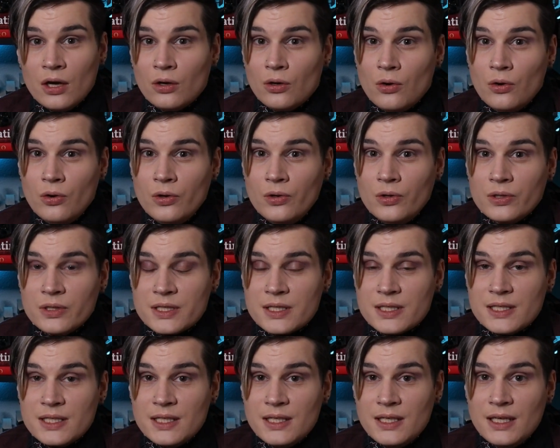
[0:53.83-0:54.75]
call
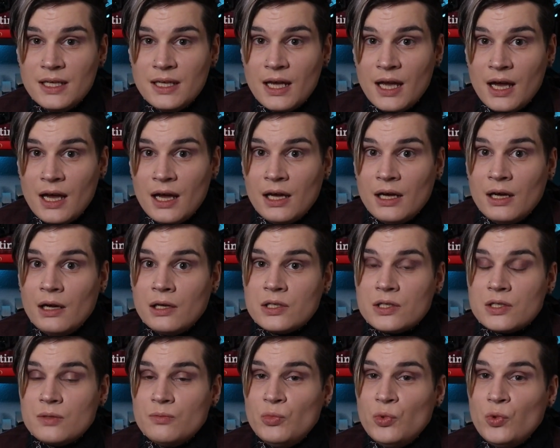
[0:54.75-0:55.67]
sea
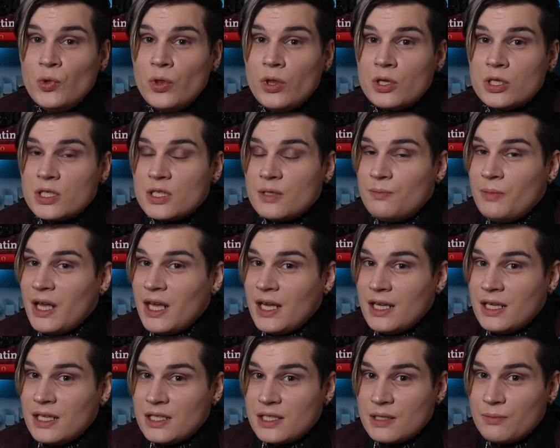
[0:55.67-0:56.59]
smooth
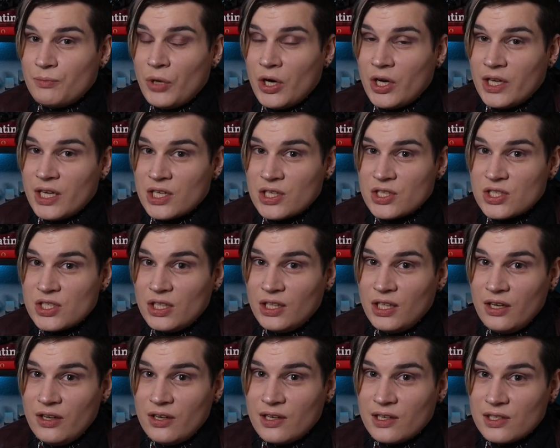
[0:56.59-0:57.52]
space par
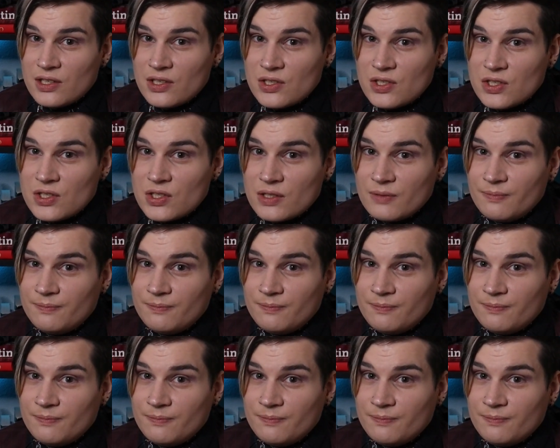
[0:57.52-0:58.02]
excellence.